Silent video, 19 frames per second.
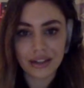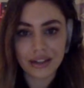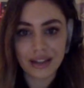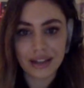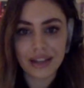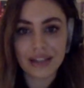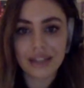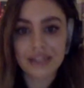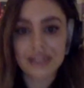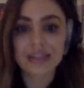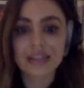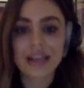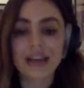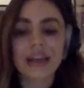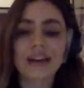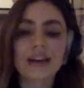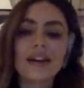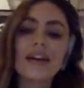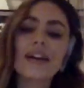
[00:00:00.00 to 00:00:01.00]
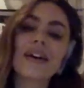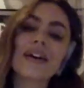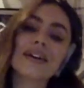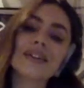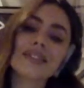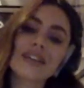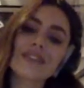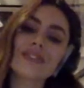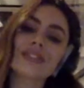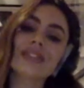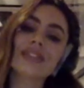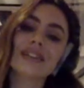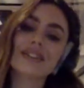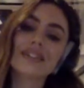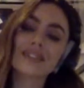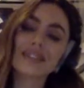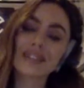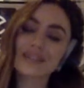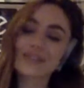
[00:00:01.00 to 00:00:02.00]
And it's like, oh,
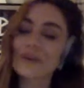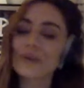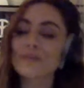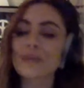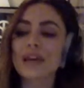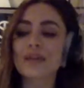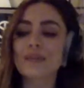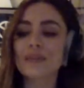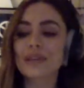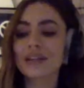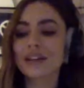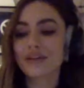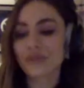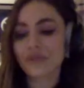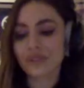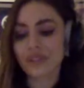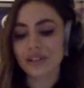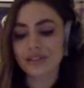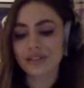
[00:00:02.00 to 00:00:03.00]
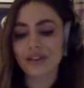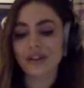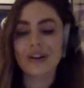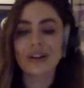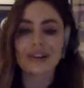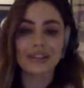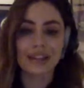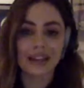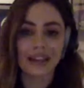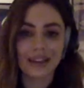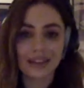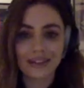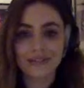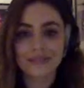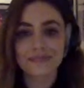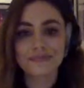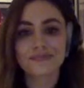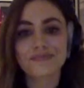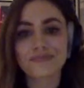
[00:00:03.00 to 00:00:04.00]
devastating. That's my baby. I wrote that song. Like,
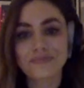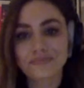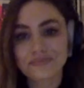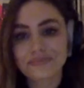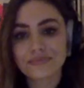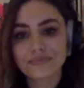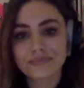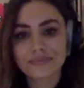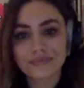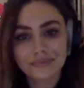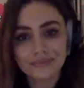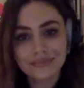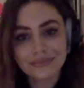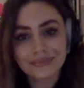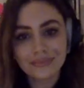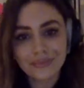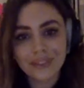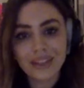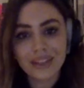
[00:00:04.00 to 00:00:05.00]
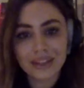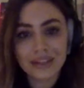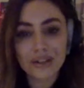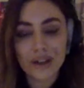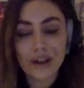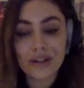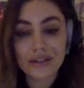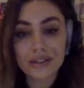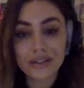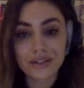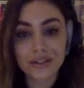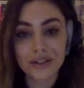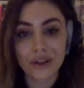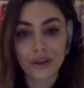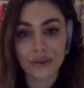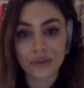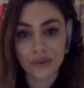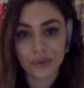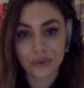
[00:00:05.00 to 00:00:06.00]
it's hard to hear
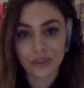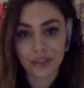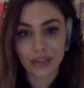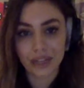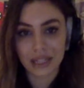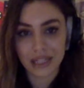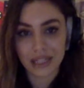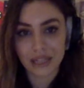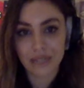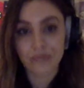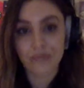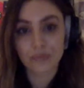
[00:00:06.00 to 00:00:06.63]
no. No one likes it.